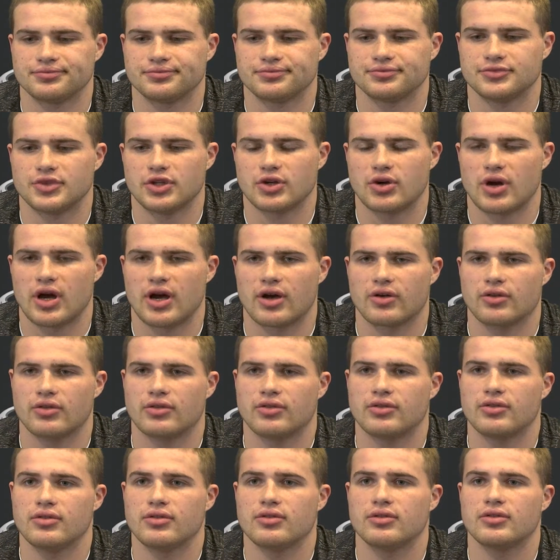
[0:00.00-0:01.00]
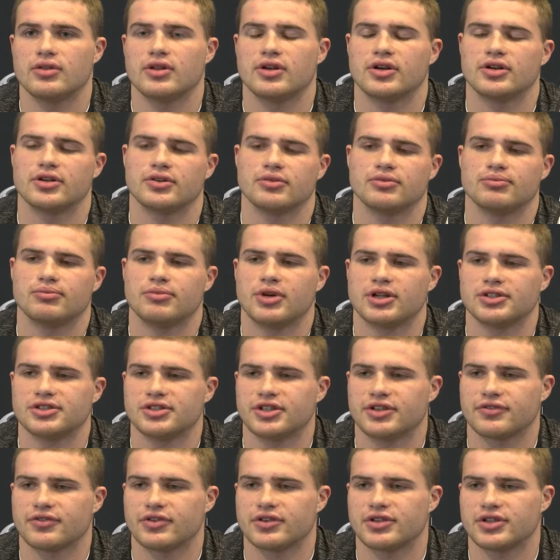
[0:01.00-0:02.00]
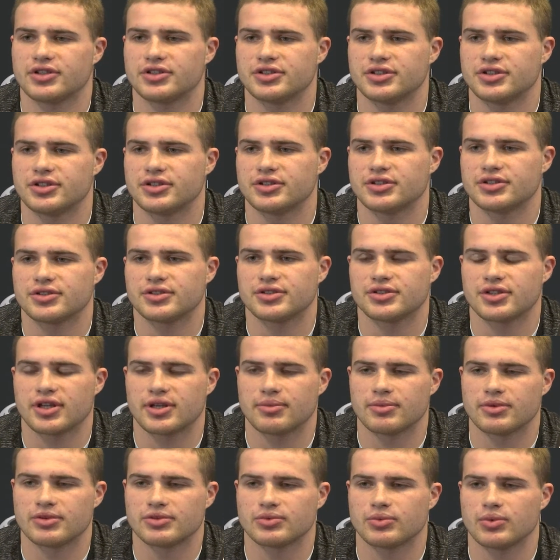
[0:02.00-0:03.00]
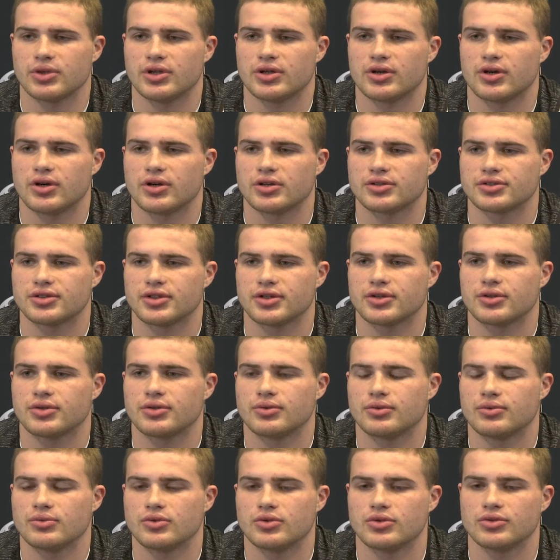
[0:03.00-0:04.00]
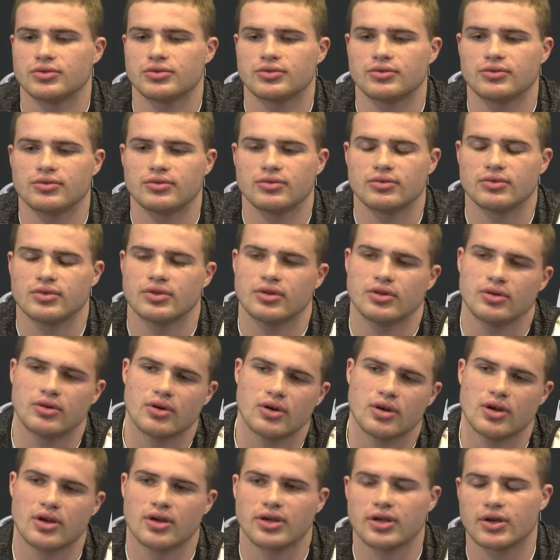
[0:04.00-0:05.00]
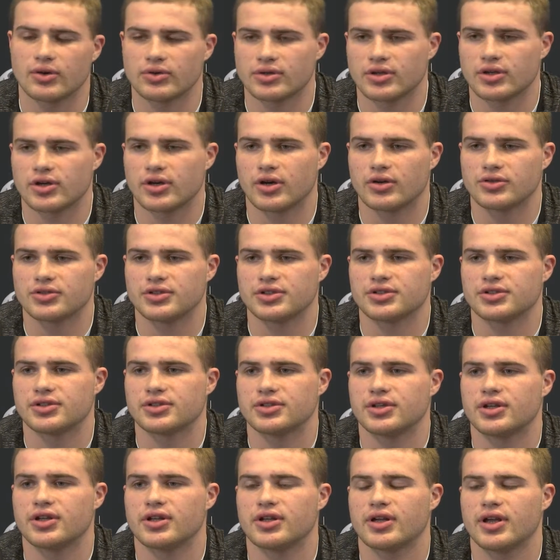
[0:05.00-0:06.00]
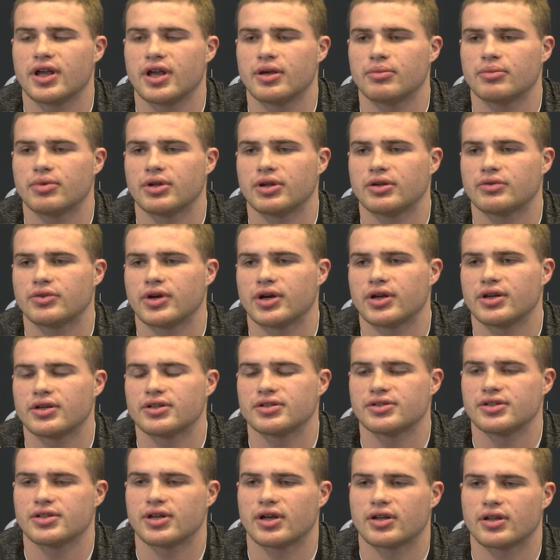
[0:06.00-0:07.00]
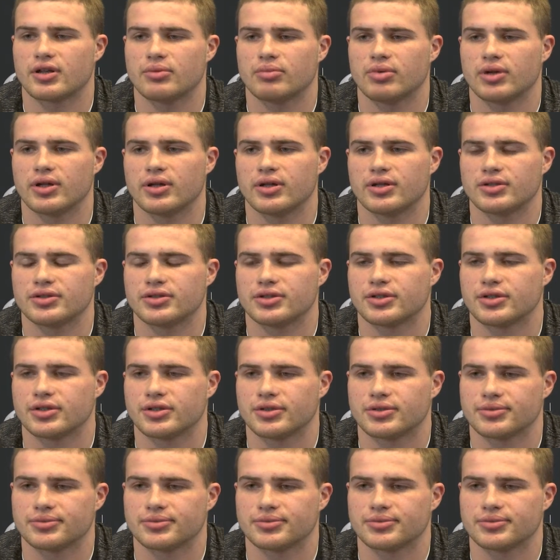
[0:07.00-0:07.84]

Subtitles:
know how they're much different this year, just the same as we are. So we'll go with the coaches and get a game plan ready to see how they play this year.